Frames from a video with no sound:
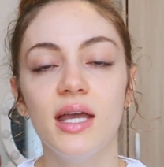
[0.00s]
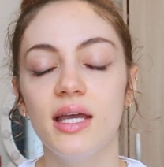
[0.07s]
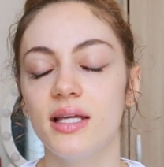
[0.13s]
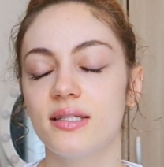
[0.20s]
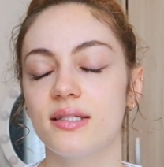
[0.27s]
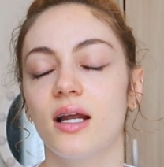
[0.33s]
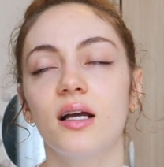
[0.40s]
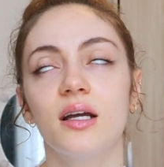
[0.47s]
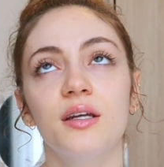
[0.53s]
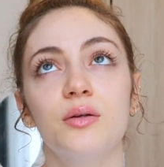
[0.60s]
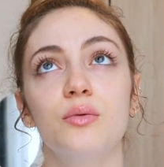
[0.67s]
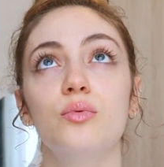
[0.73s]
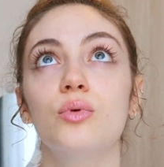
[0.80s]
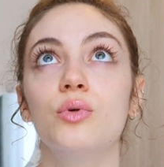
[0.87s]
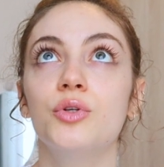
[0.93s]
It's not going
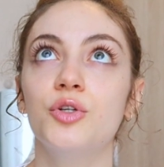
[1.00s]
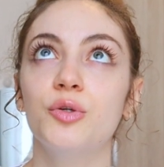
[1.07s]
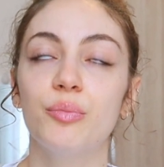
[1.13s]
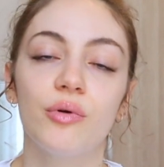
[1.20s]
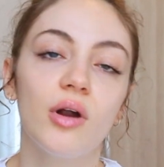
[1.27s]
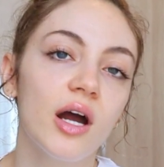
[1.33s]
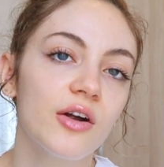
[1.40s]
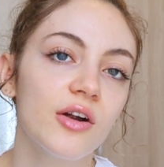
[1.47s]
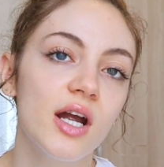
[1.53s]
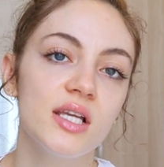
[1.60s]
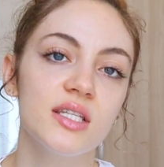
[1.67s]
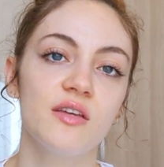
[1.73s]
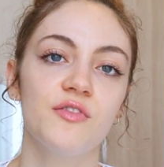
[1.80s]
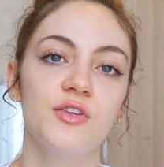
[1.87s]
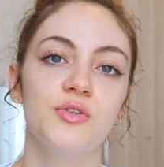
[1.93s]
to ruin your
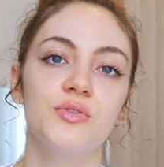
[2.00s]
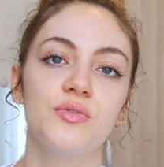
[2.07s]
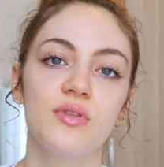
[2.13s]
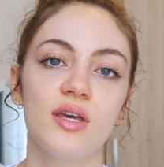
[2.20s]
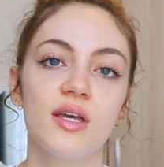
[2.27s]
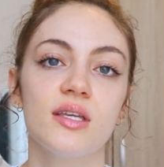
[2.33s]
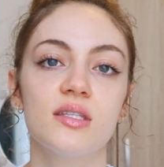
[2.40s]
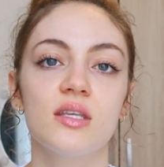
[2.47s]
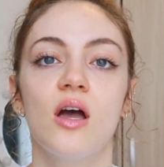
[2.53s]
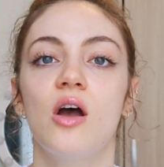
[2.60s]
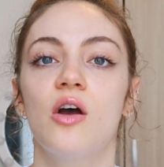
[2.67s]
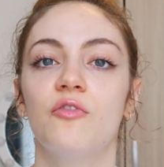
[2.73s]
progress if you do this